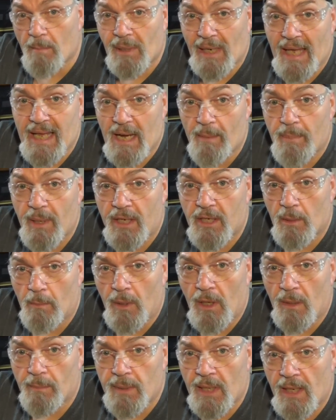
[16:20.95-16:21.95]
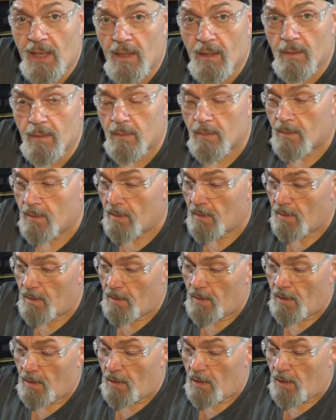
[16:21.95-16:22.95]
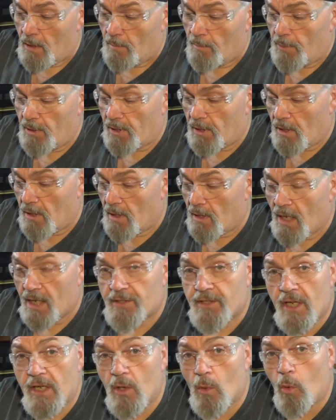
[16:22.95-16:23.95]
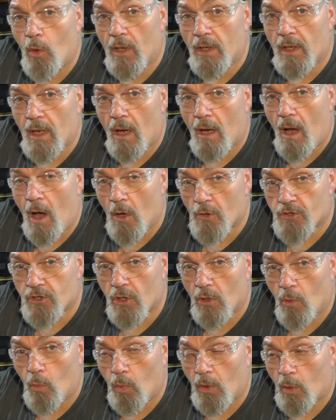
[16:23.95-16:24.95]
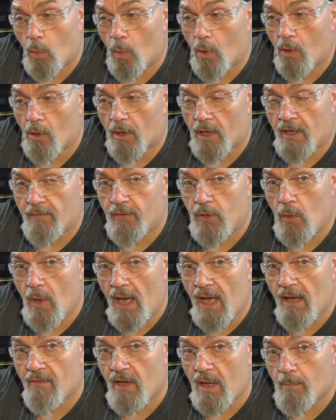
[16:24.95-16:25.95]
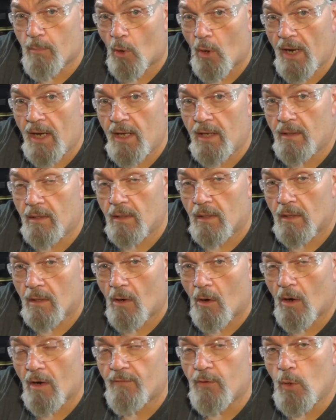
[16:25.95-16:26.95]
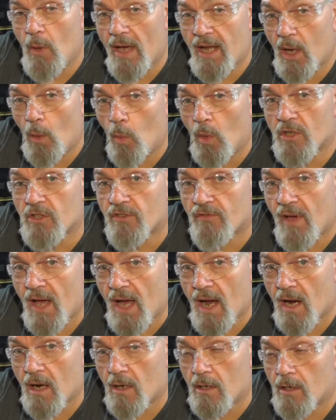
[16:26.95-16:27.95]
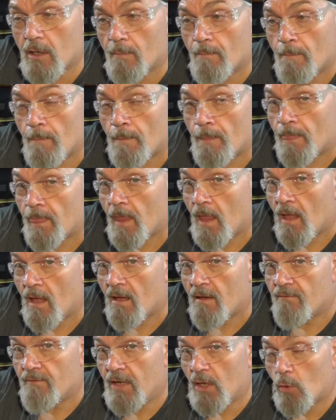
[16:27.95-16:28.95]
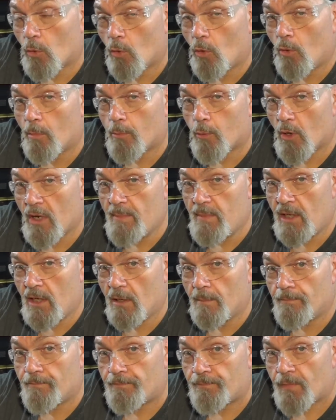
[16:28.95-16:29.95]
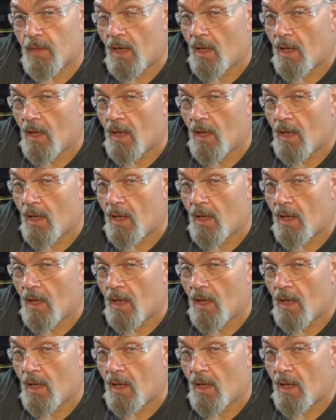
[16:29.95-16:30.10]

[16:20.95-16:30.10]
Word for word: I'm glad I picked them up now. But uh, I'll tell you what also will work. If you have a brand or if you had a once fired Federal Premium.